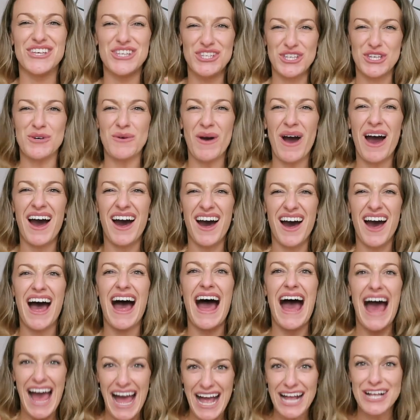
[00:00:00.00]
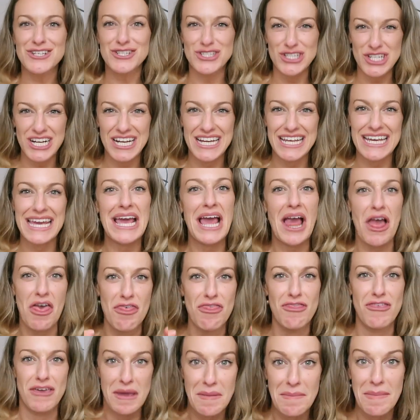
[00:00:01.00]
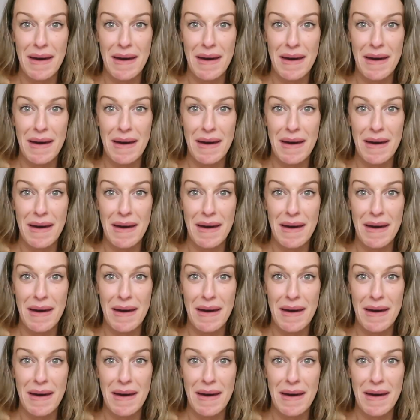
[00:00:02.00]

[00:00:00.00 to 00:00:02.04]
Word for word: You are actually the